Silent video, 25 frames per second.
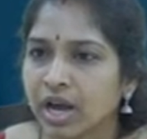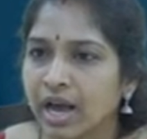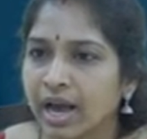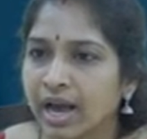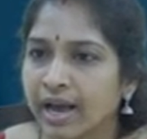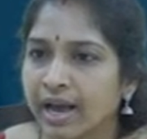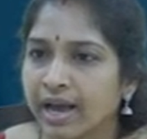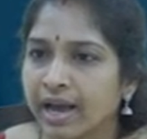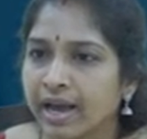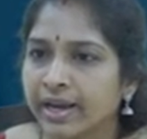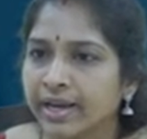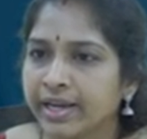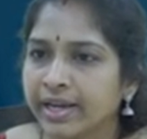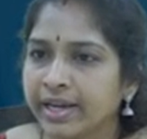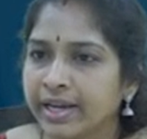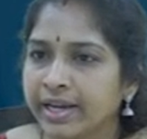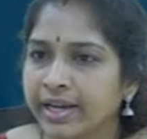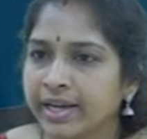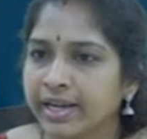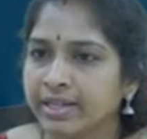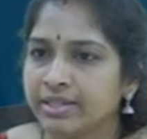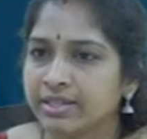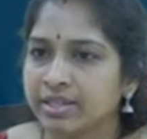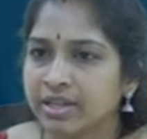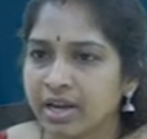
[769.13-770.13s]
I
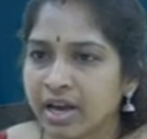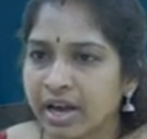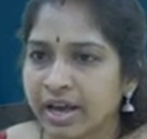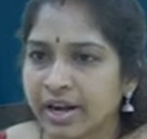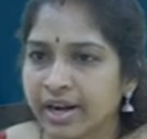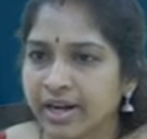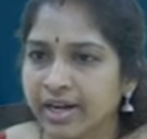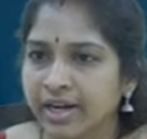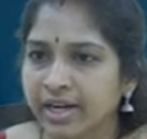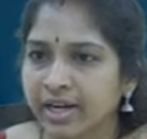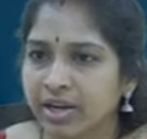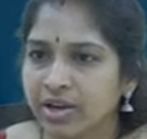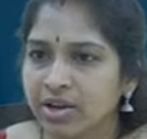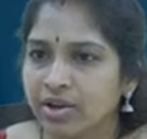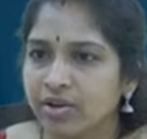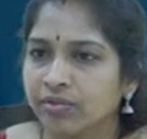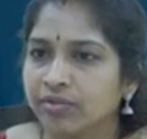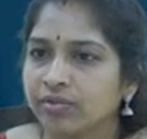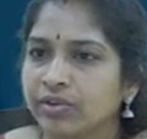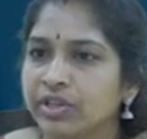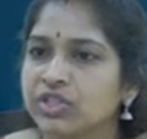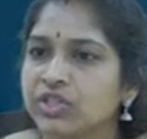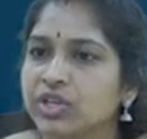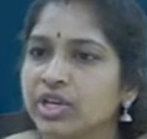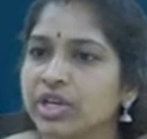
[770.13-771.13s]
is current,
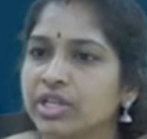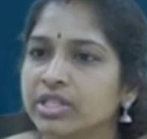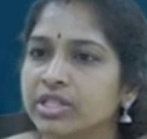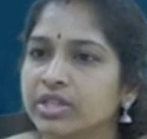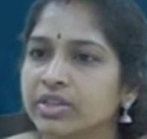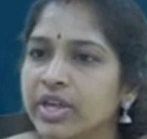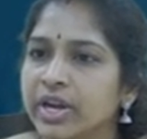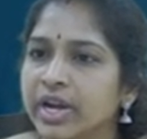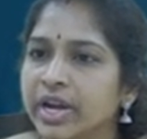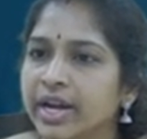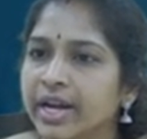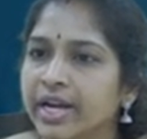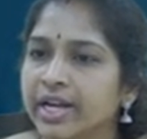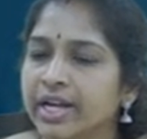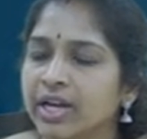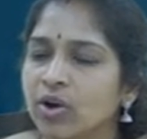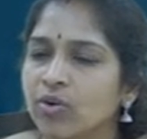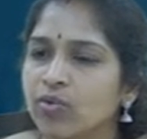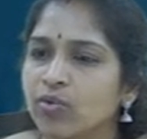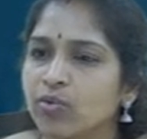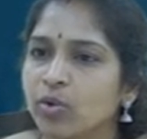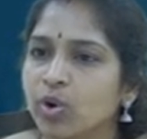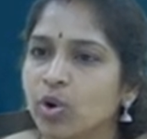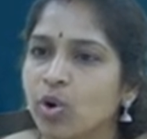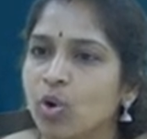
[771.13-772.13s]
which is the rate of
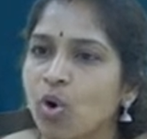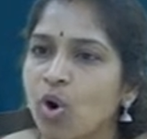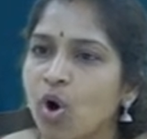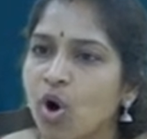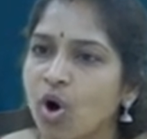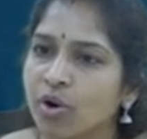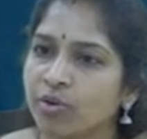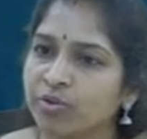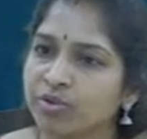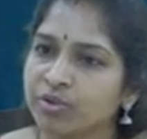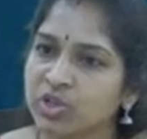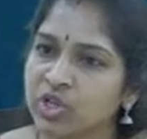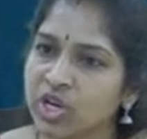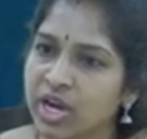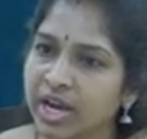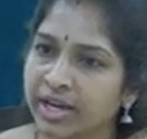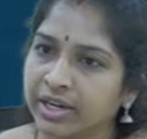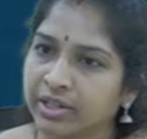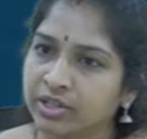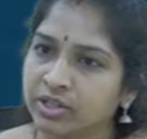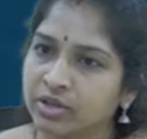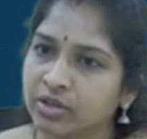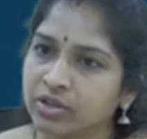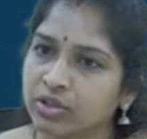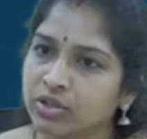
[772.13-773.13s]
flow of charge.